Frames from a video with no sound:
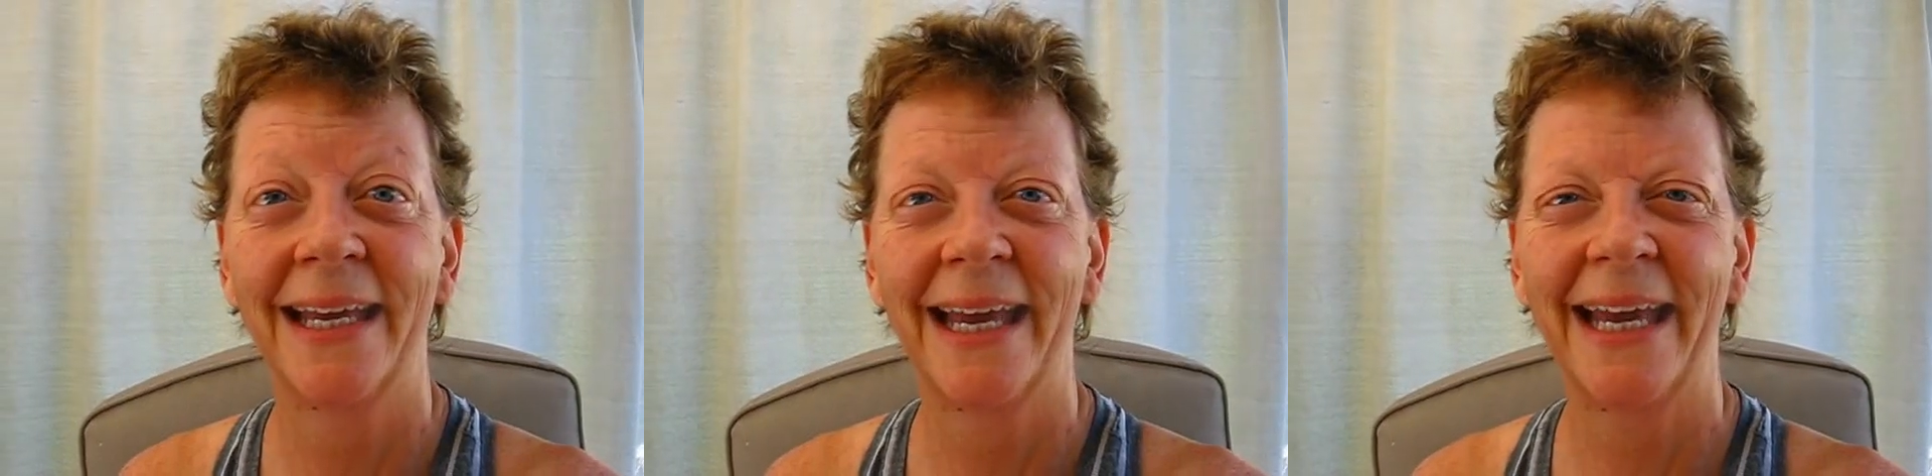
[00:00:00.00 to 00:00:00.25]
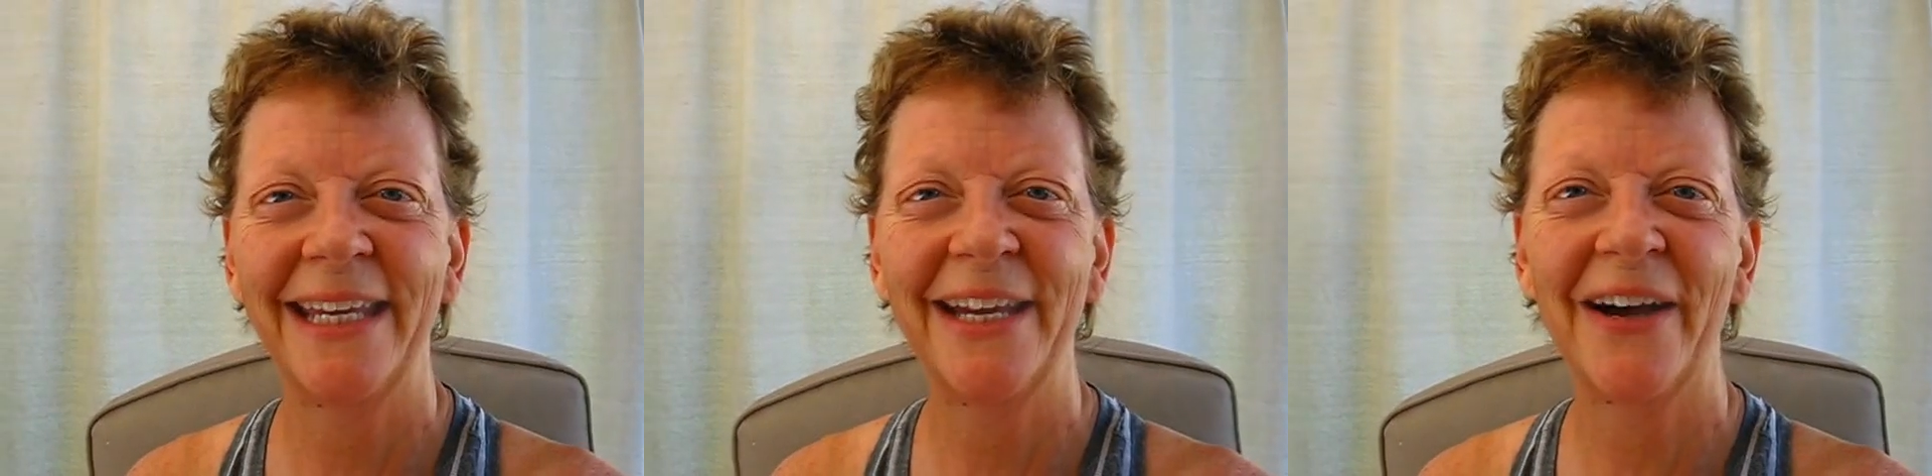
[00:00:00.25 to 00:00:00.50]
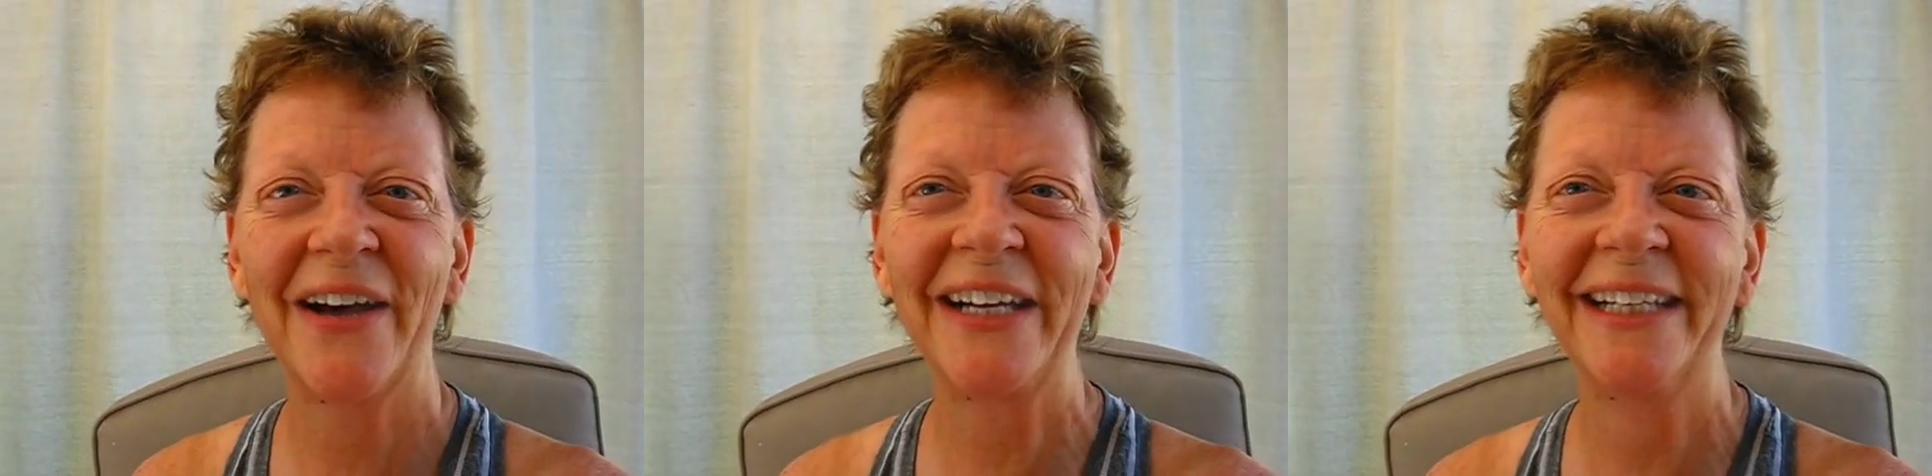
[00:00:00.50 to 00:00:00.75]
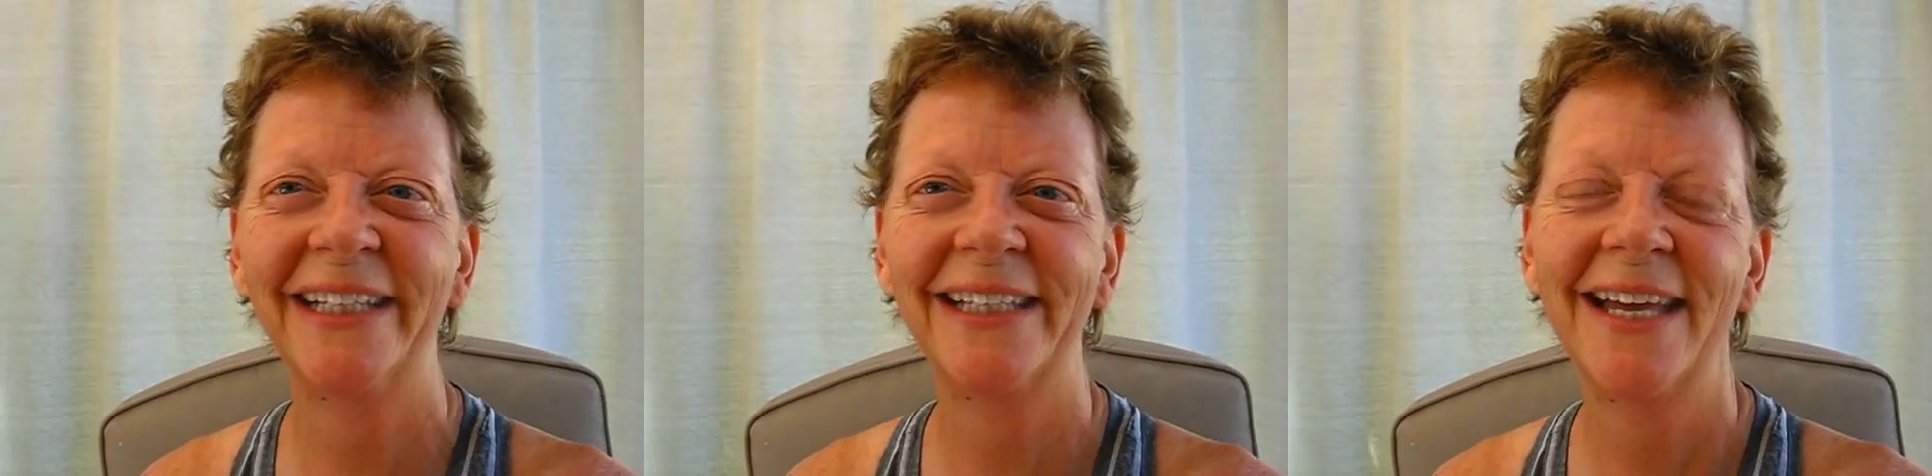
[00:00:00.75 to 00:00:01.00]
Hey
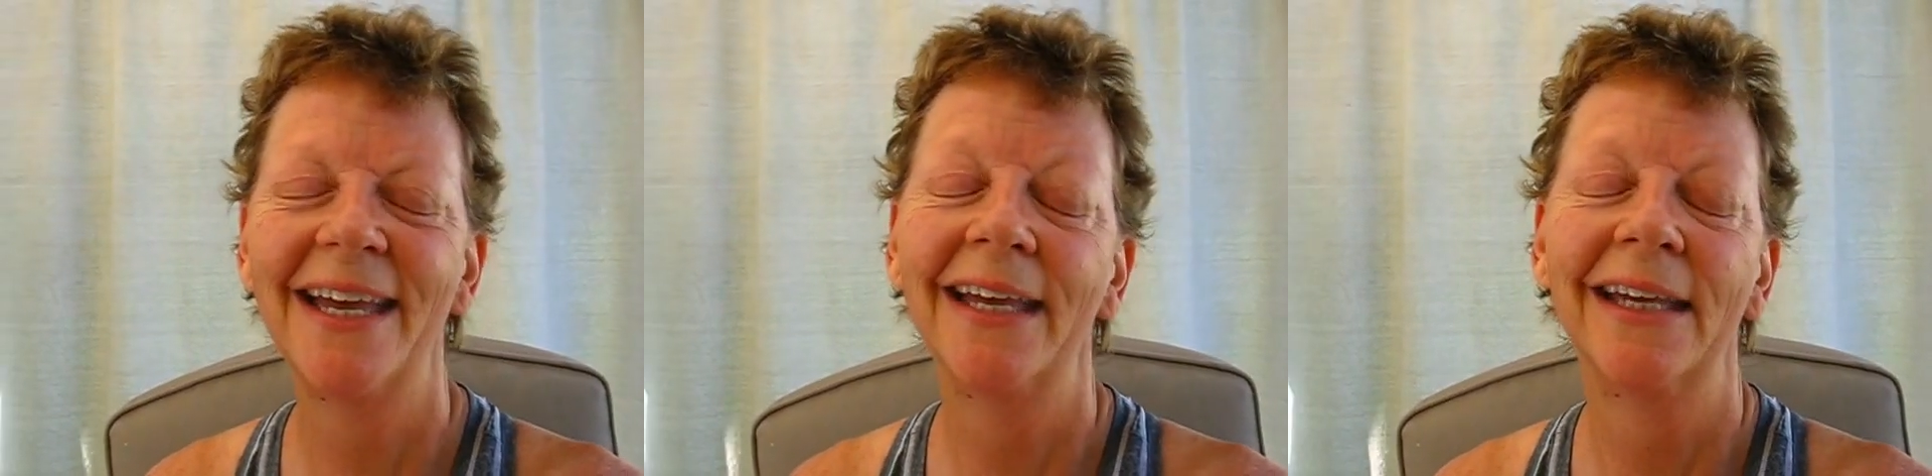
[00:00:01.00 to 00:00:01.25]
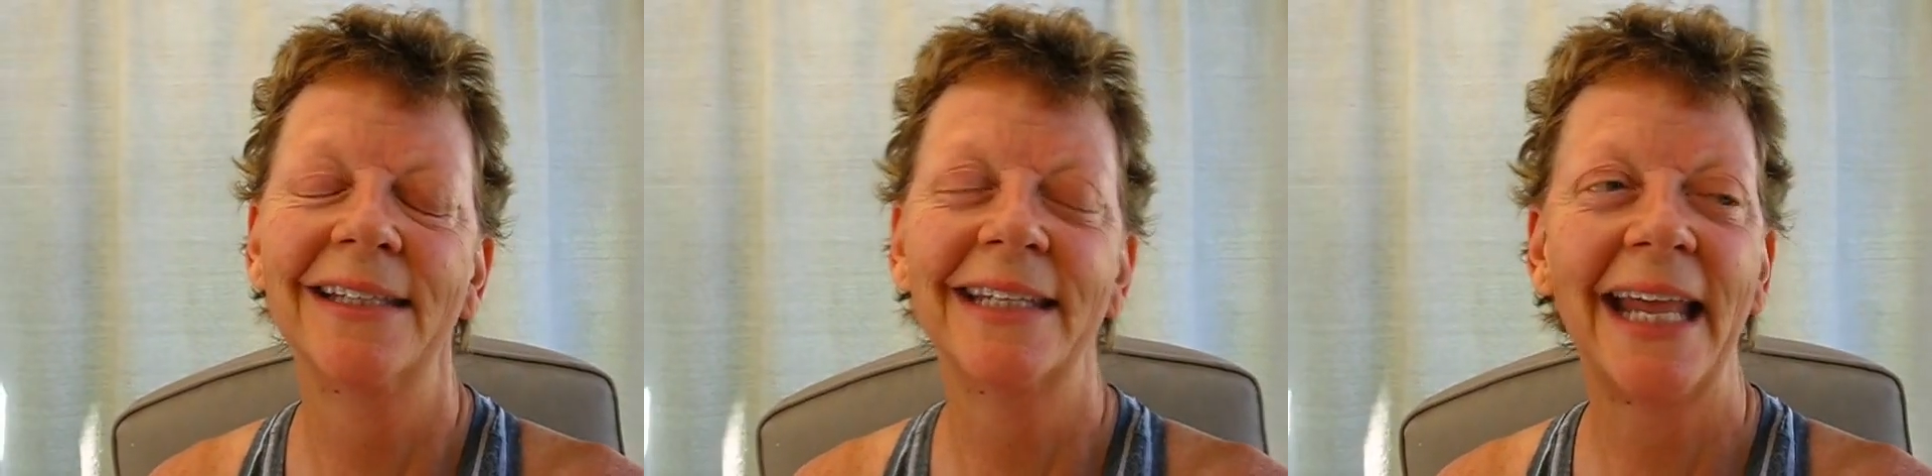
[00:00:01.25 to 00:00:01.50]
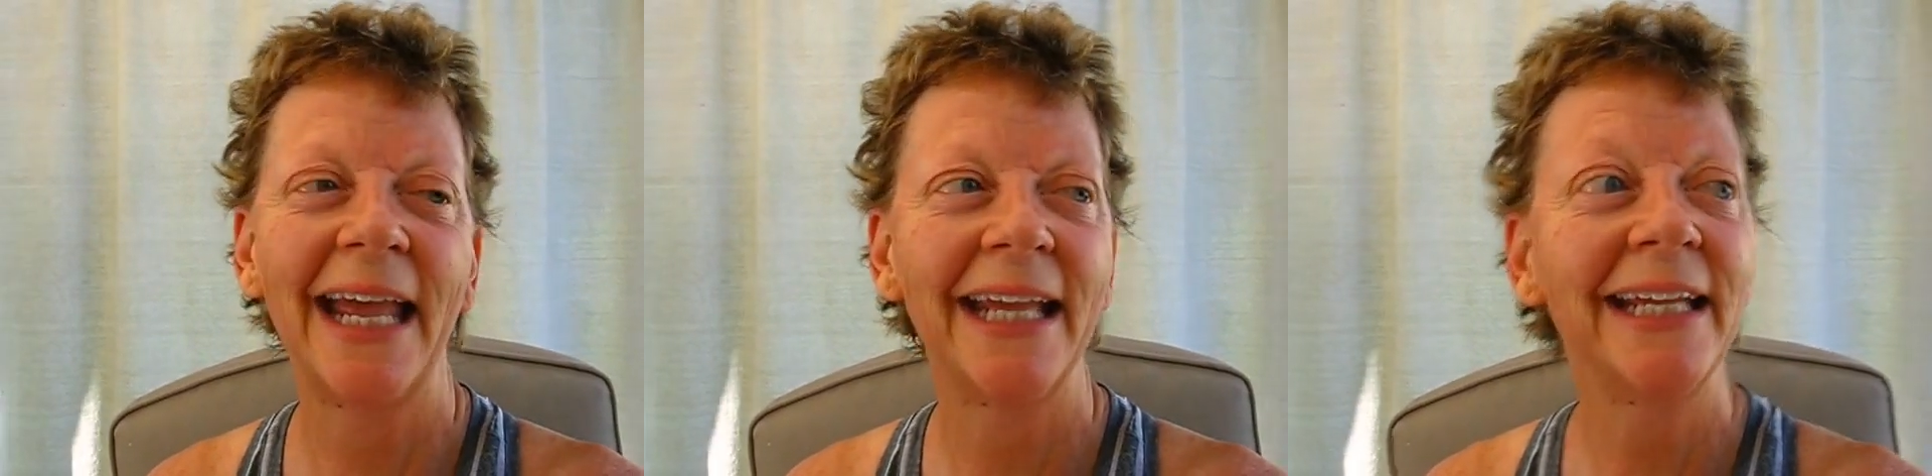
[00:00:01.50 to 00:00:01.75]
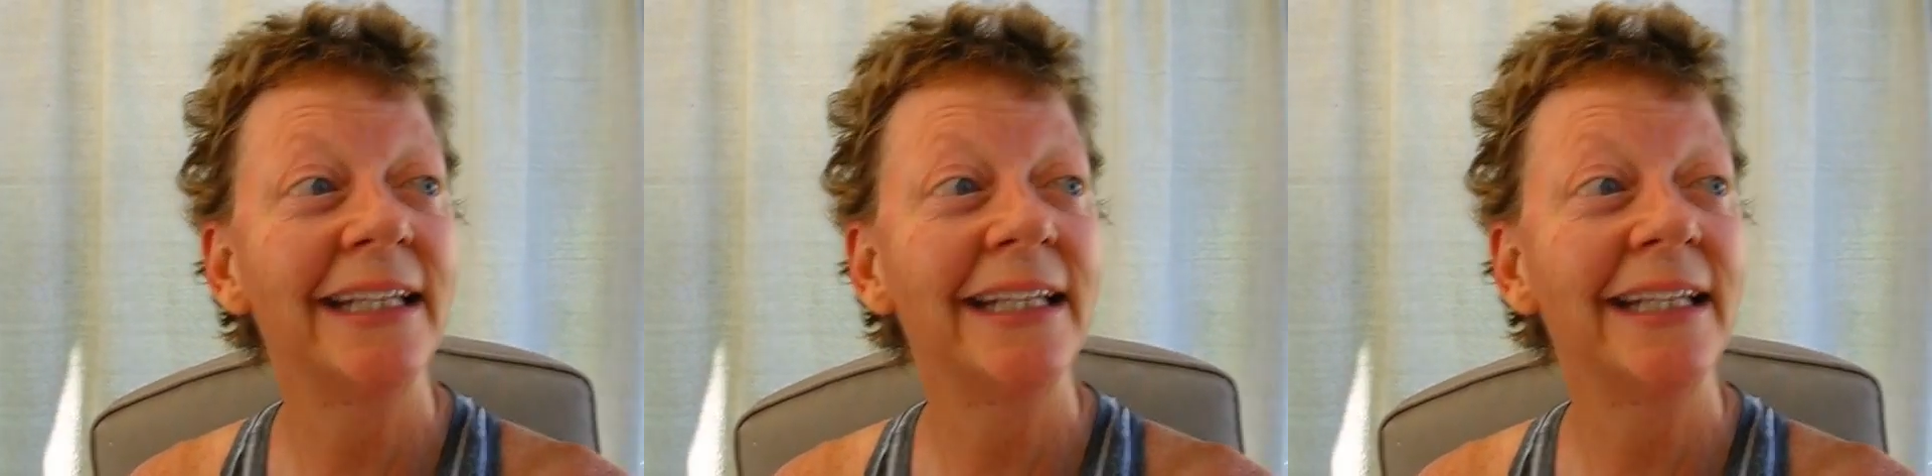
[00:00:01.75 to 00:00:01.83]
y'all, today